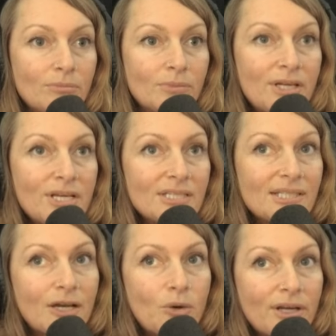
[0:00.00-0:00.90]
um,
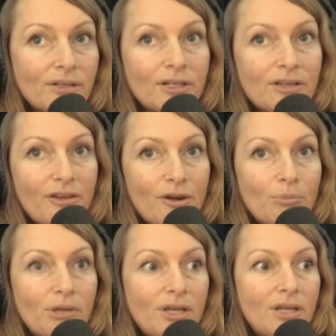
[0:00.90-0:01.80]
psychoanalytic
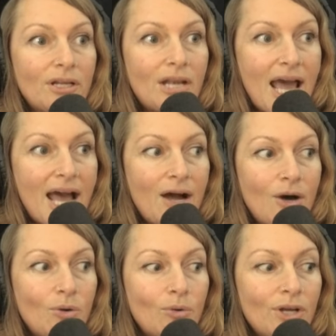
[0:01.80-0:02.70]
therapy
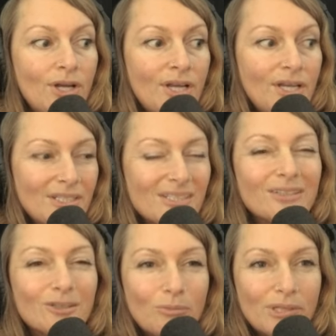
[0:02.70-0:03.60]
now is a
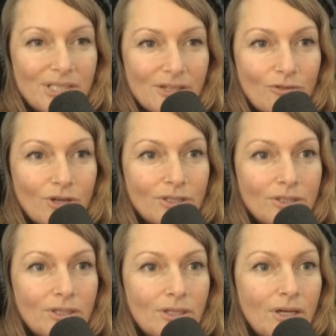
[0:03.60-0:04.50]
little bit
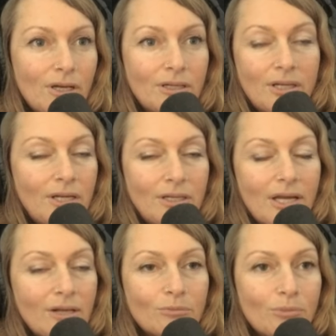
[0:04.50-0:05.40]
different uh, and I,
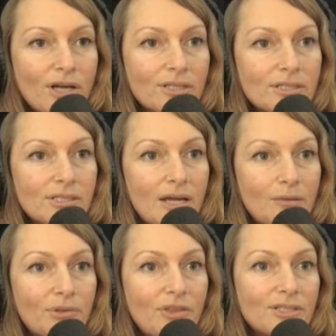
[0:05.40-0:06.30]
I don't practice
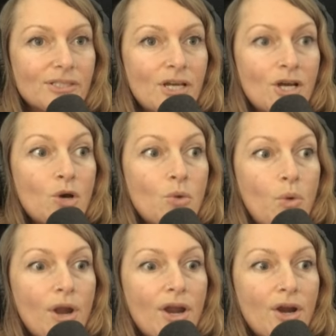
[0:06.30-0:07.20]
that but that's
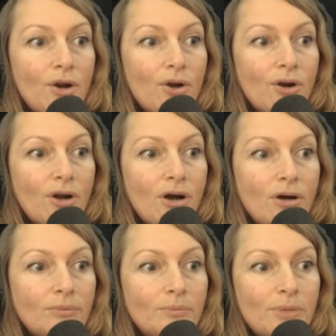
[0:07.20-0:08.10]
where
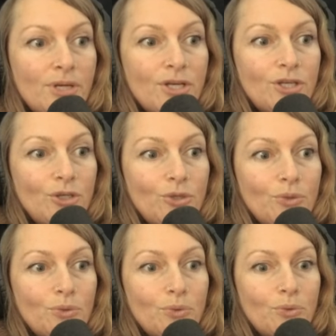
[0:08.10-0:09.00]
um,
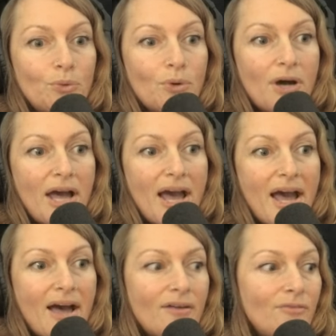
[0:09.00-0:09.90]
you
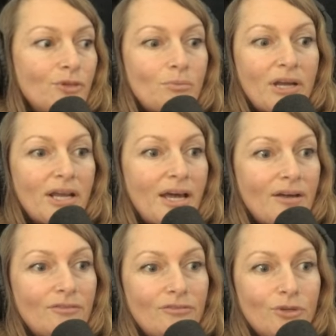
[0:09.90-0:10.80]
have you might
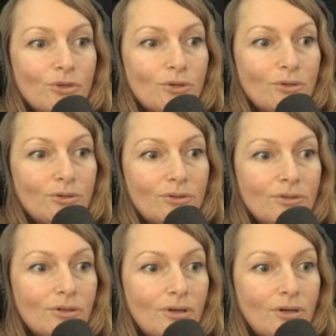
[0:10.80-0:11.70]
have
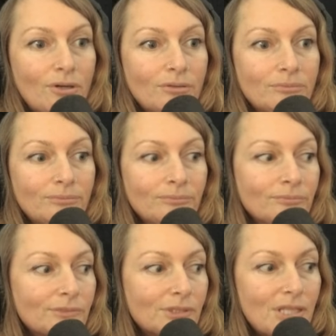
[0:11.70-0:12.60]
your um,
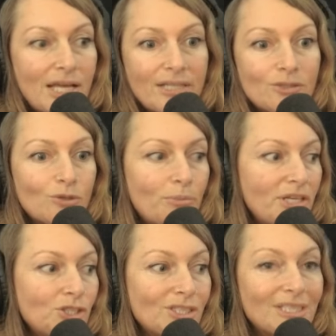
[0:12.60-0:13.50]
client or
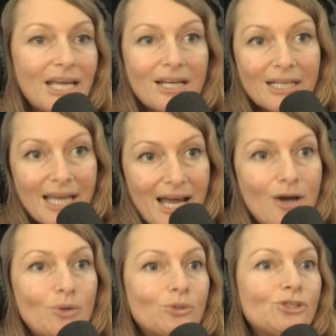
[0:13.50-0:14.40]
patient lay on a
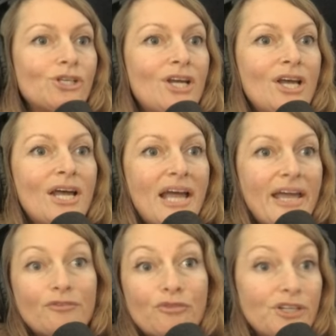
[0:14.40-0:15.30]
couch mm-hmm.
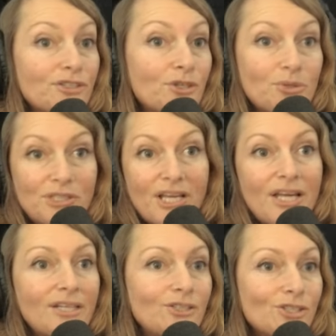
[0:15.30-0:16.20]
and free
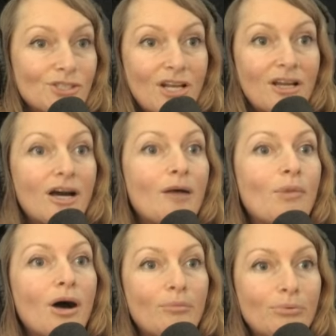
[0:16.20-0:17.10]
associate and just kind of
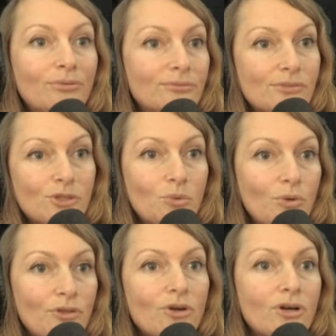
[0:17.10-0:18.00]
come up so mm-hmm.
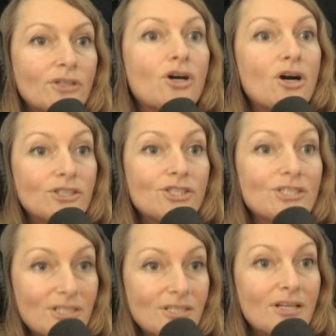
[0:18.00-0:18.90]
what their
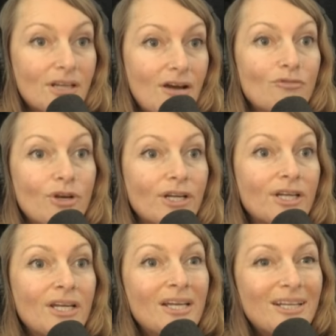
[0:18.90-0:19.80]
unconscious is
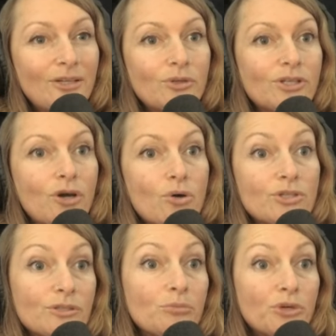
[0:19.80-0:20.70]
uncovering and you can go
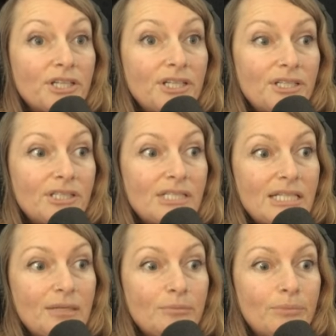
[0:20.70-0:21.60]
to some pretty
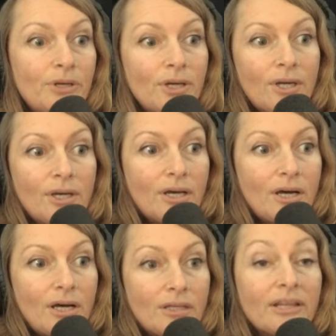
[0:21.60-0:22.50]
deep
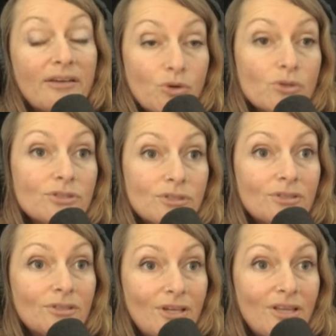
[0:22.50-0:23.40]
uh, levels
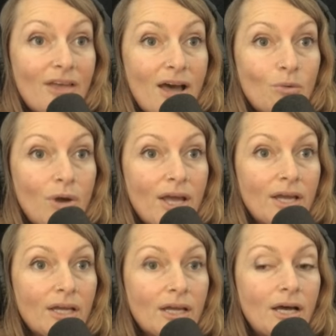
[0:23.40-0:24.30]
in mm-hmm. that
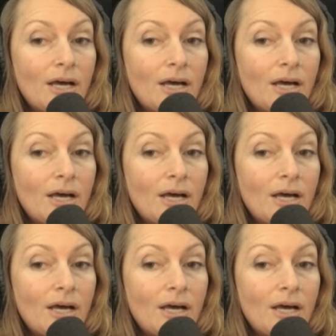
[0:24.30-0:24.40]
way.